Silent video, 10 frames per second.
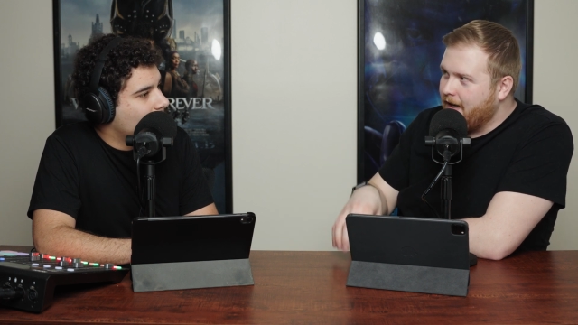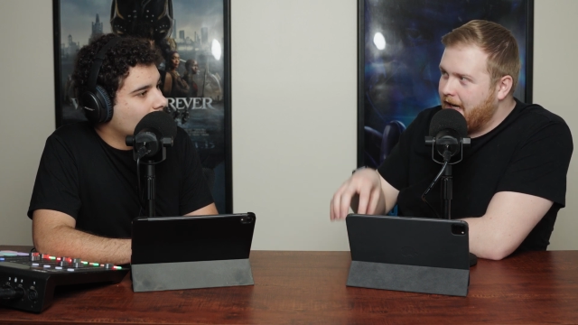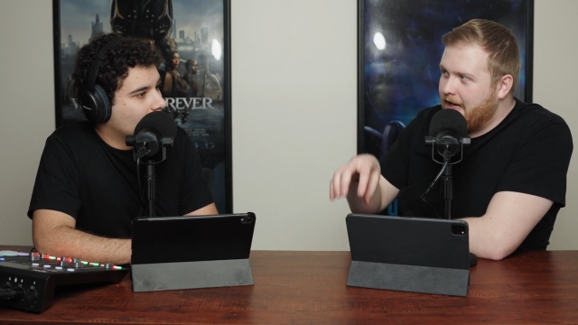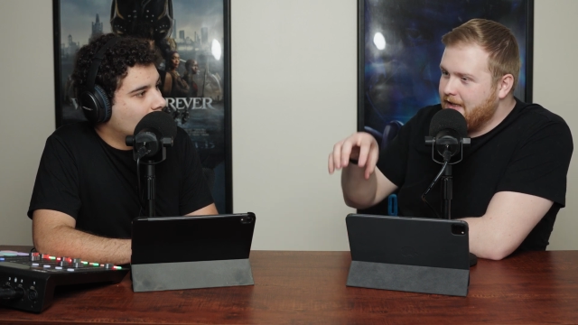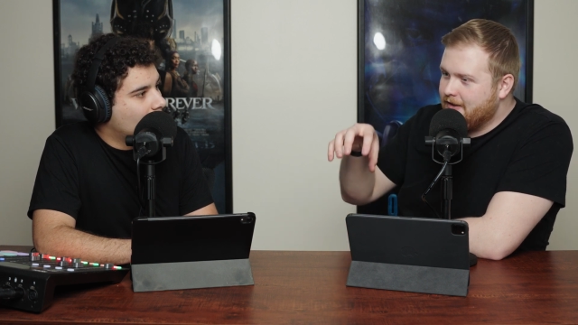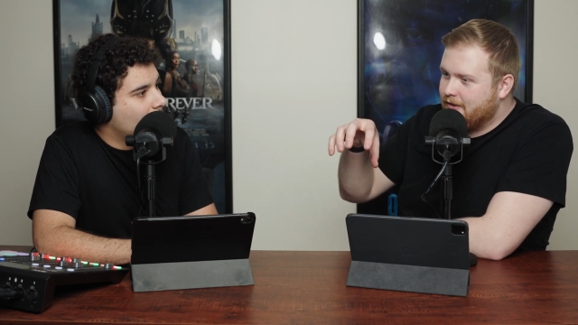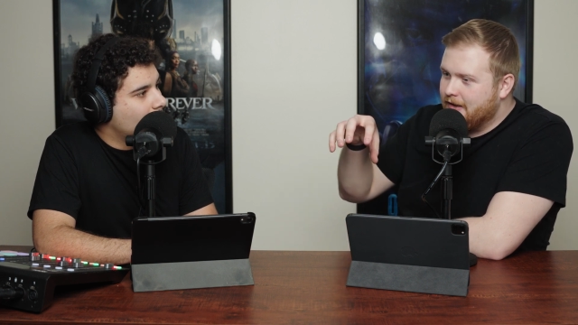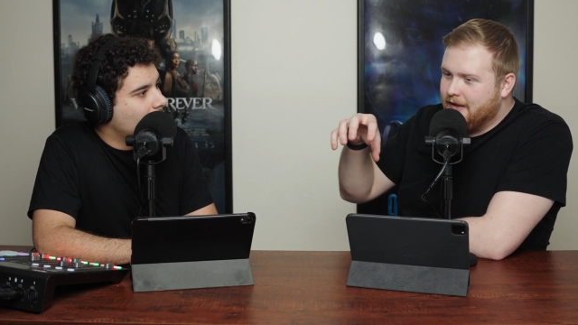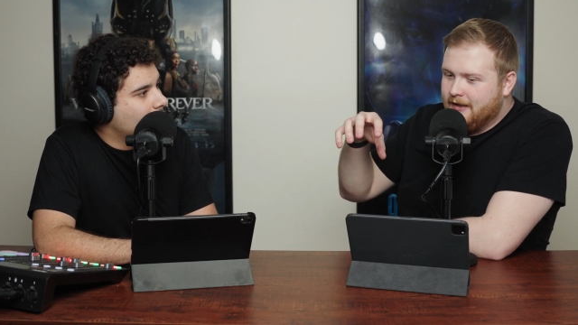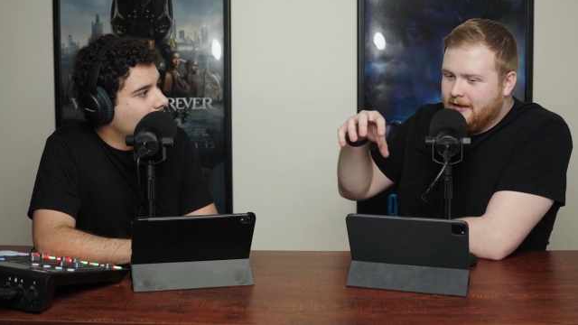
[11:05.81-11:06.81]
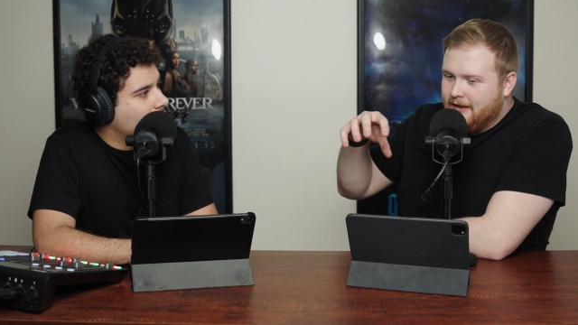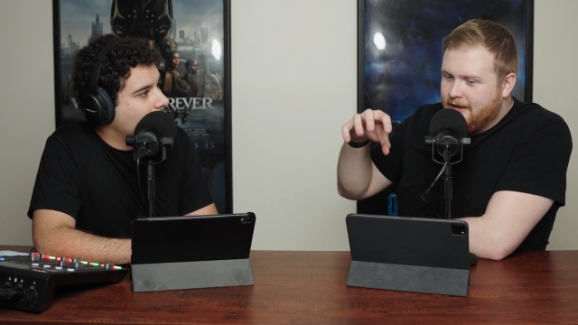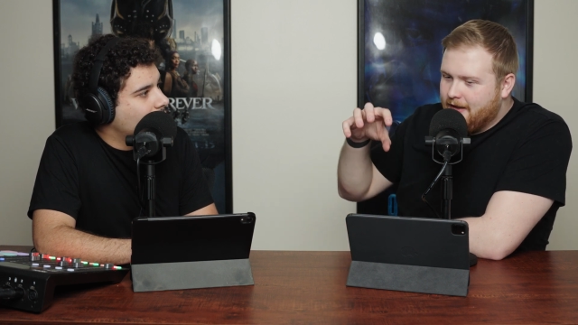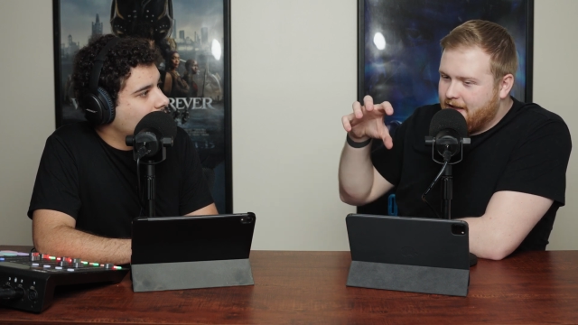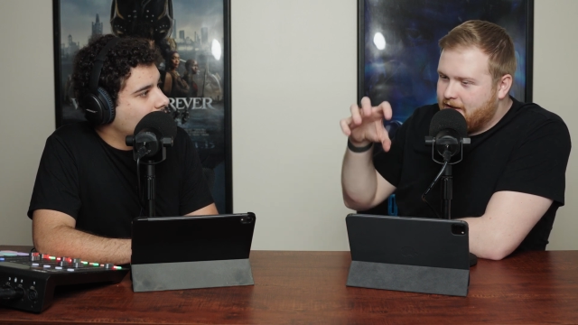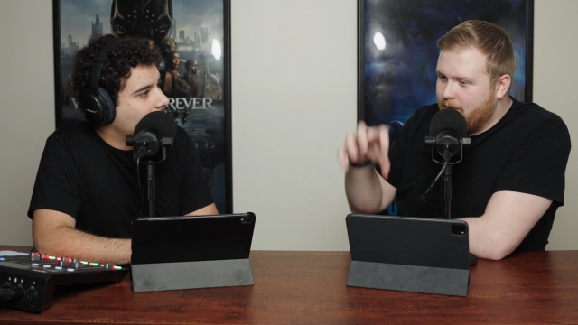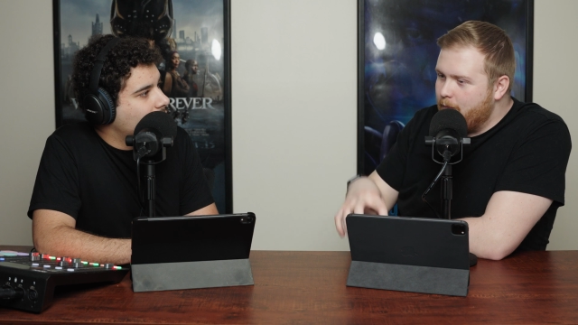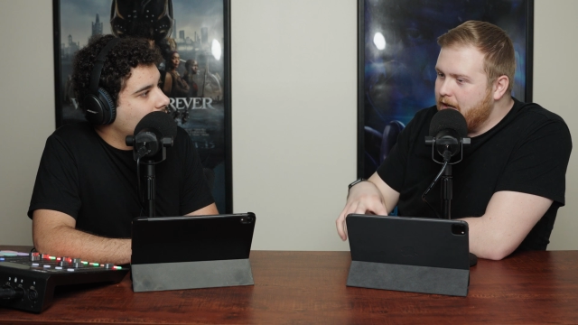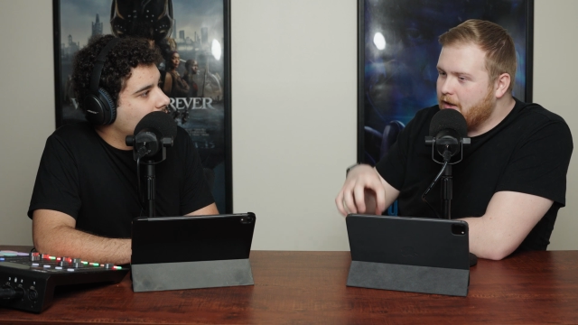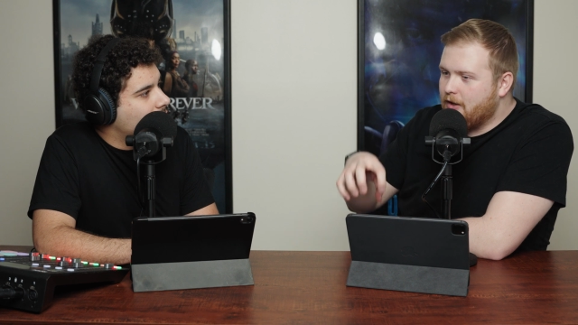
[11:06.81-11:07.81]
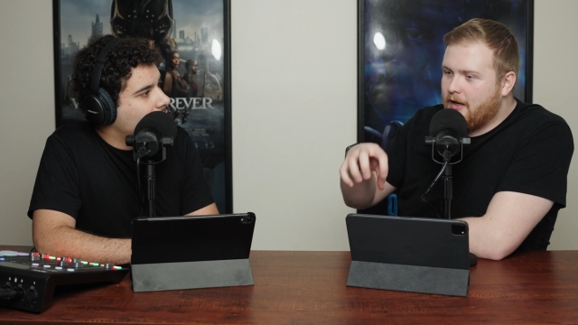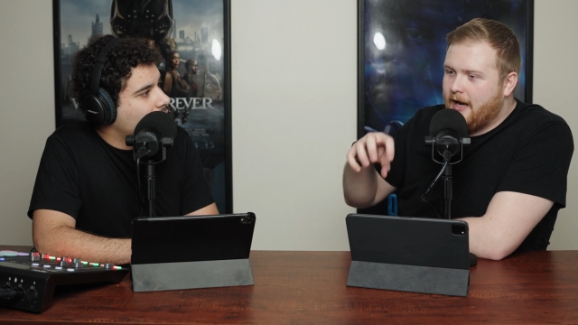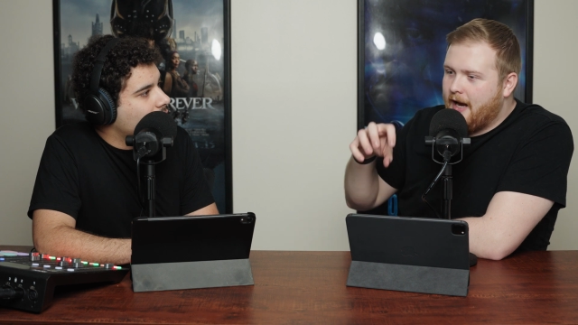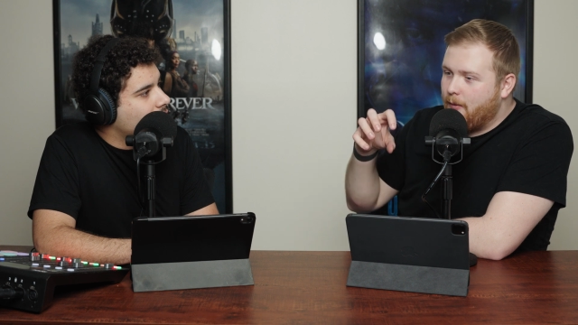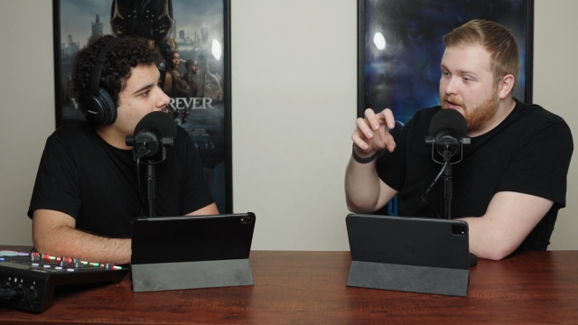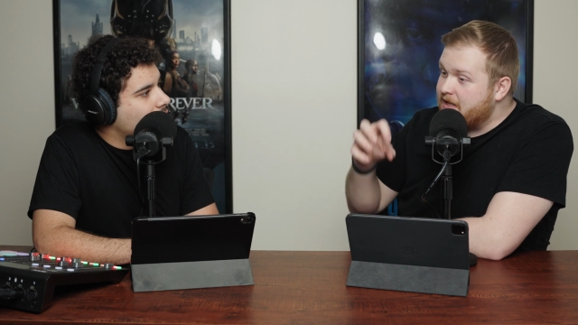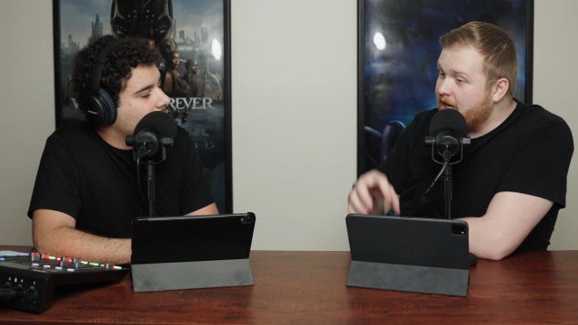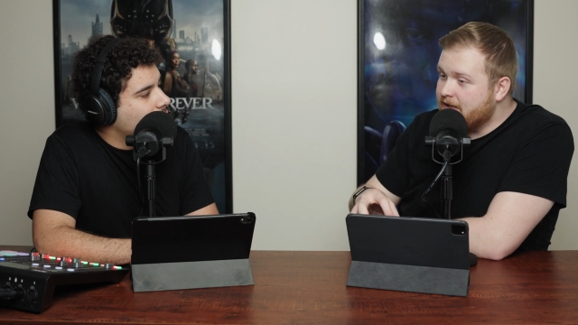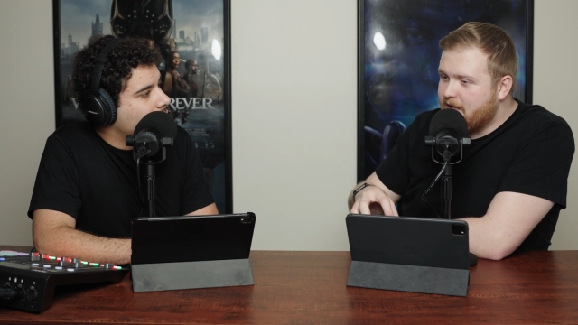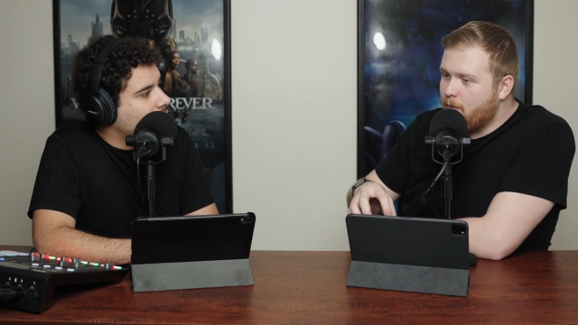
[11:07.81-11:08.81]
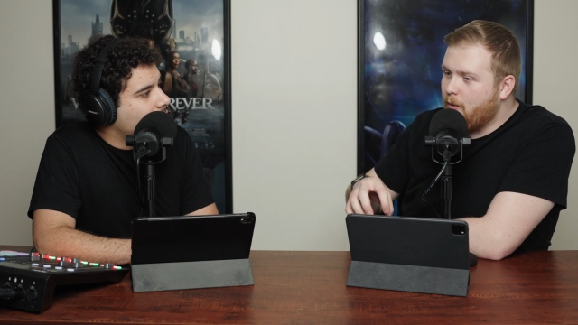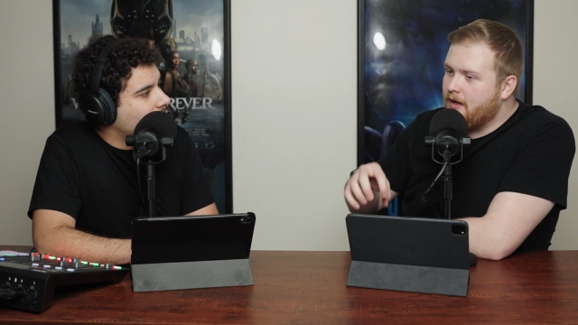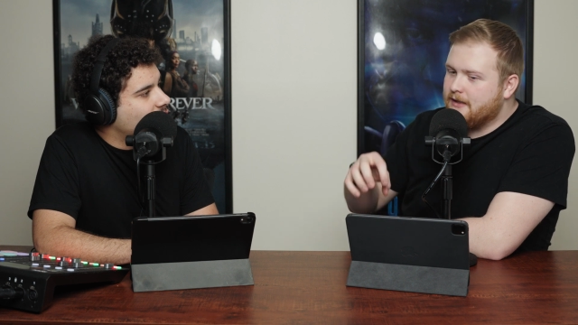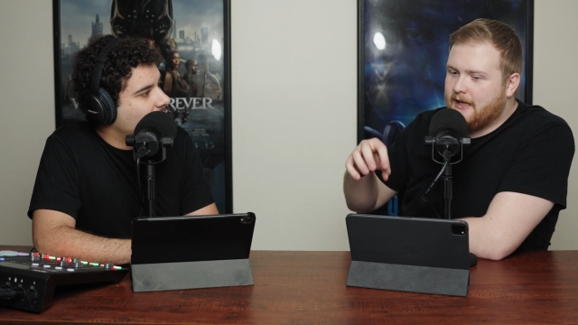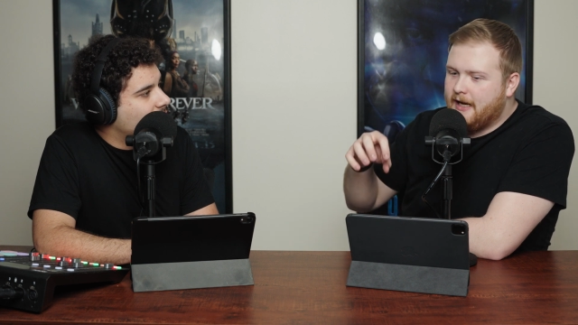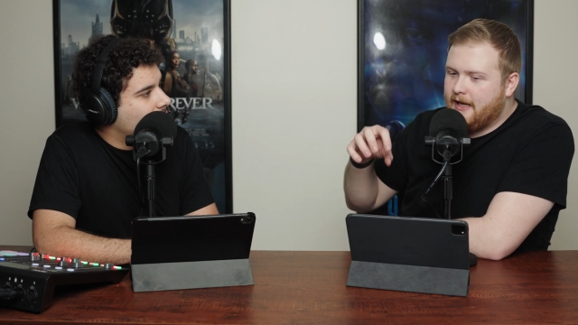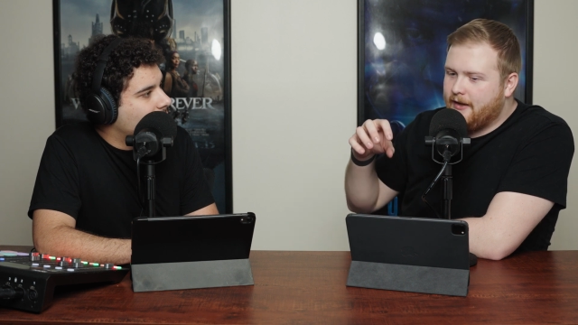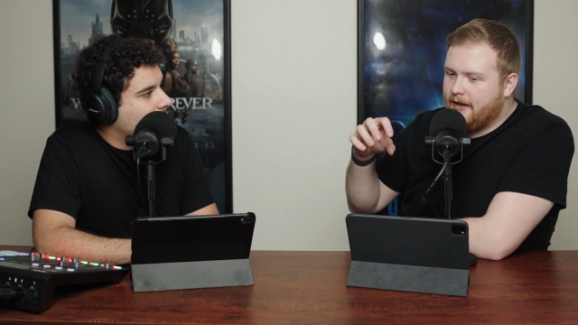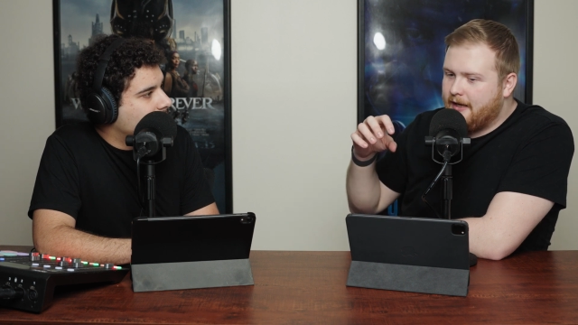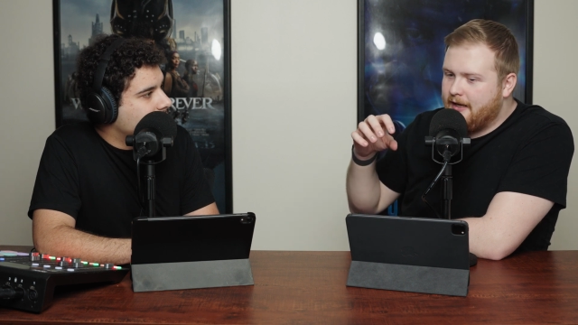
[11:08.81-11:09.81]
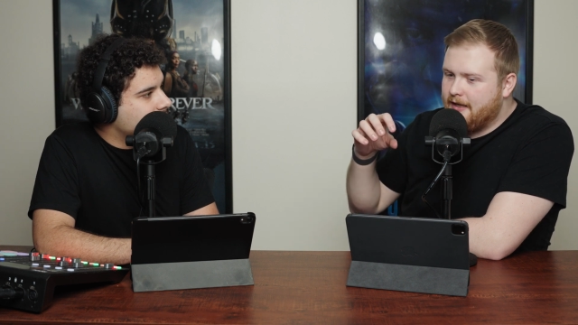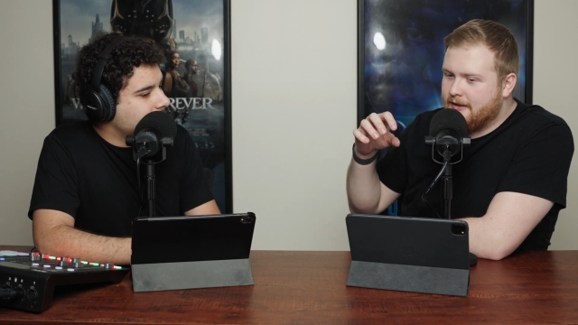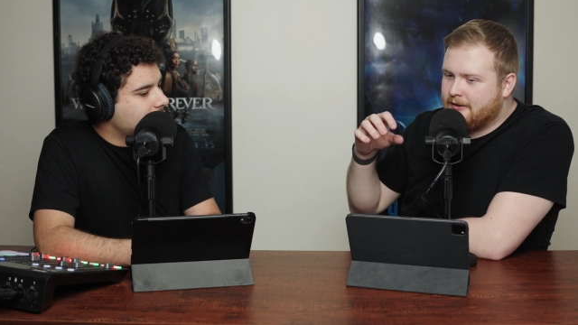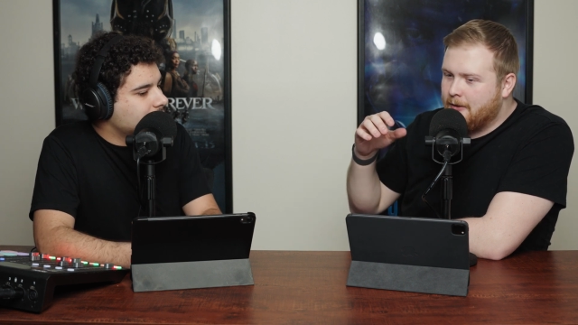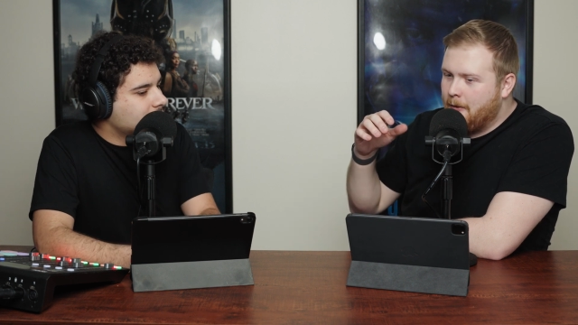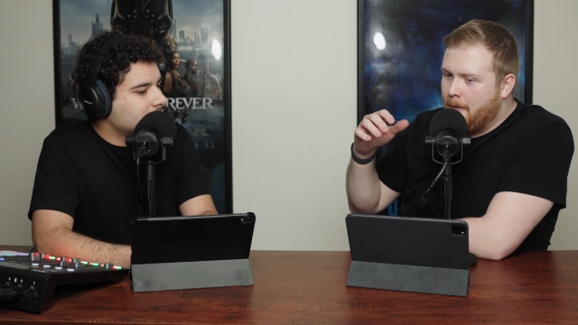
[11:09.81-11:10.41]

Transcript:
Speaker 1: his like demeanor and how intense he was, and like his,